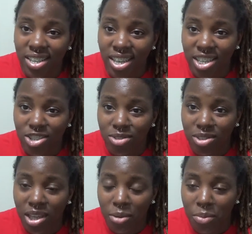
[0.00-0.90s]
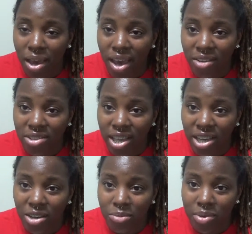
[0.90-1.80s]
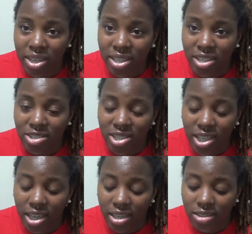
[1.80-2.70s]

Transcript: that that path that everybody else take.